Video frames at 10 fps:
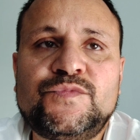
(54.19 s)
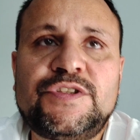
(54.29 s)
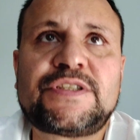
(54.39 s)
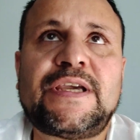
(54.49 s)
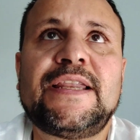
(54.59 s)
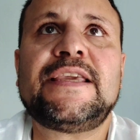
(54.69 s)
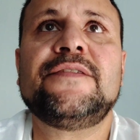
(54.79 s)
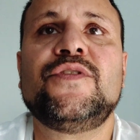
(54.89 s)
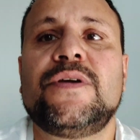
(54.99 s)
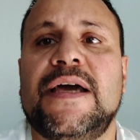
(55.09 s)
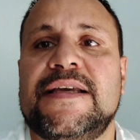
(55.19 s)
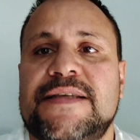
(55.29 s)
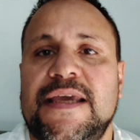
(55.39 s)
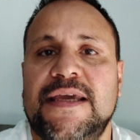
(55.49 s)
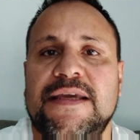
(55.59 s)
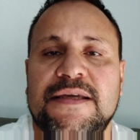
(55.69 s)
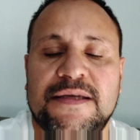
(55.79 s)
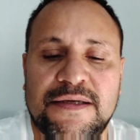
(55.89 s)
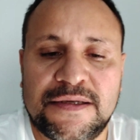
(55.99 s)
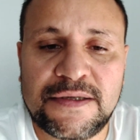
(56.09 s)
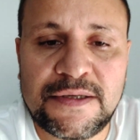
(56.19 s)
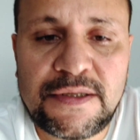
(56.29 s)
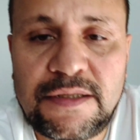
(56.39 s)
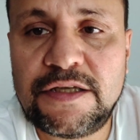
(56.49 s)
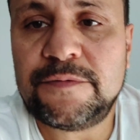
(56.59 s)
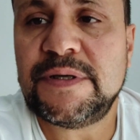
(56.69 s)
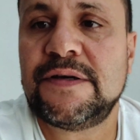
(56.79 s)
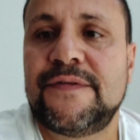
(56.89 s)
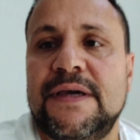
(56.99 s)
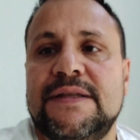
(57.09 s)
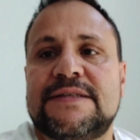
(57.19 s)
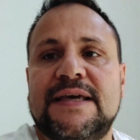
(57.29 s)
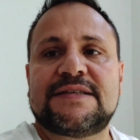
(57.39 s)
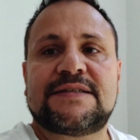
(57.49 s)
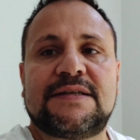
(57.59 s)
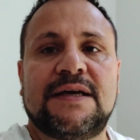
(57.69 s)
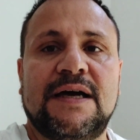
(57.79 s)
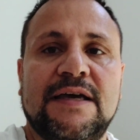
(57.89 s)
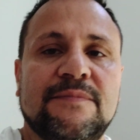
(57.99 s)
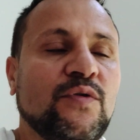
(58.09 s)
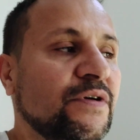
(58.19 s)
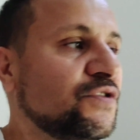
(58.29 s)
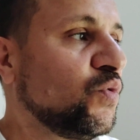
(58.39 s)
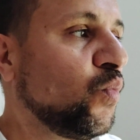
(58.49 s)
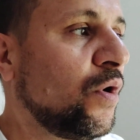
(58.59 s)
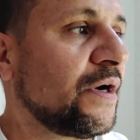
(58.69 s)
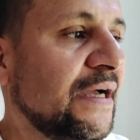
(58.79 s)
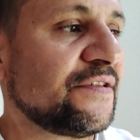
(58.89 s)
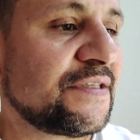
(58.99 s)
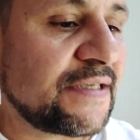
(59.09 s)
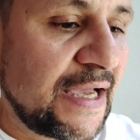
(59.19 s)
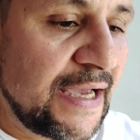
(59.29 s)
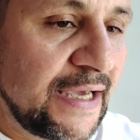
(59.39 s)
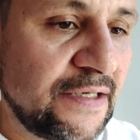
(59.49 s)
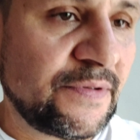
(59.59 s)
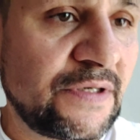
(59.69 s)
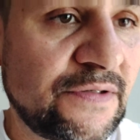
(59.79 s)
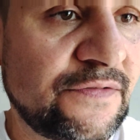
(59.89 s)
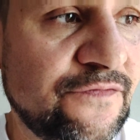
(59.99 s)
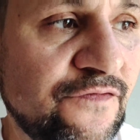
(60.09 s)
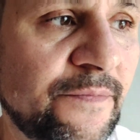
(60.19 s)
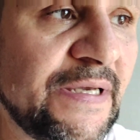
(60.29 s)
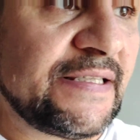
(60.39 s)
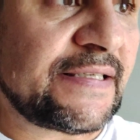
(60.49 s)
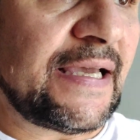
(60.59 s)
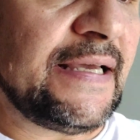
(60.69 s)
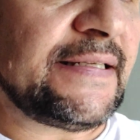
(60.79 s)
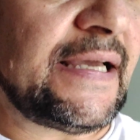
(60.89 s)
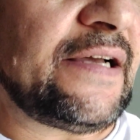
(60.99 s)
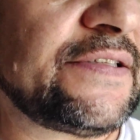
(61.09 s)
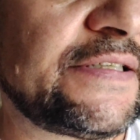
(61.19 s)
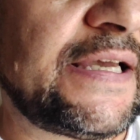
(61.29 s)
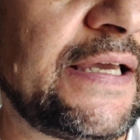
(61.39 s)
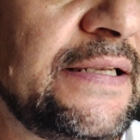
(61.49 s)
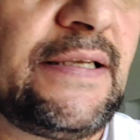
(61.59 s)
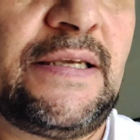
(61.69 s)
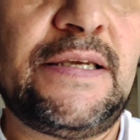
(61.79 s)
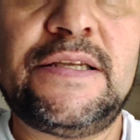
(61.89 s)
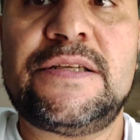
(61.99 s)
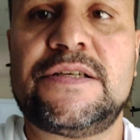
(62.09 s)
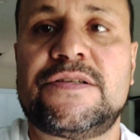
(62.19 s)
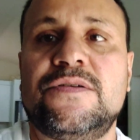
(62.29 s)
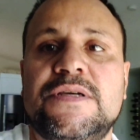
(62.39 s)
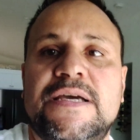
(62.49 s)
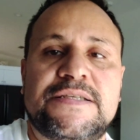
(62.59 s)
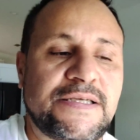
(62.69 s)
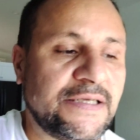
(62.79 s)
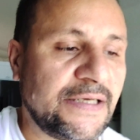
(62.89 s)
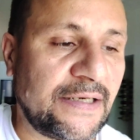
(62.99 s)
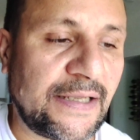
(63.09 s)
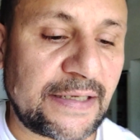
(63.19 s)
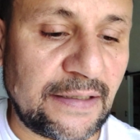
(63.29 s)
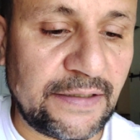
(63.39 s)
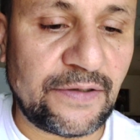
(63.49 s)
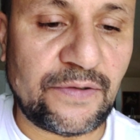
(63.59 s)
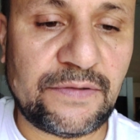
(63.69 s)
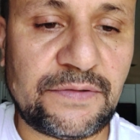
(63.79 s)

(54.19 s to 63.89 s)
just kind of give you guys a little bit of a test. I am going to walk outside from inside to outside just so you guys can get like a little